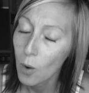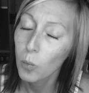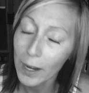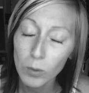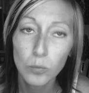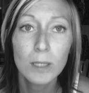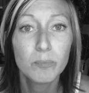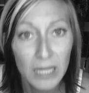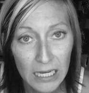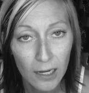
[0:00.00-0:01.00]
where would we
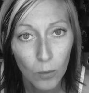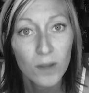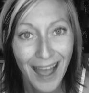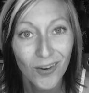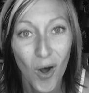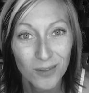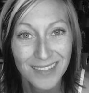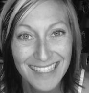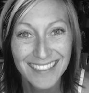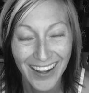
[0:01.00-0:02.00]
be without all of
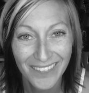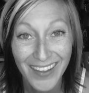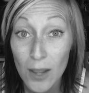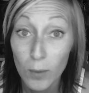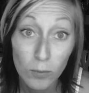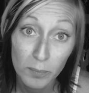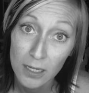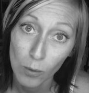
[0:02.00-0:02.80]
this stuff? We would be no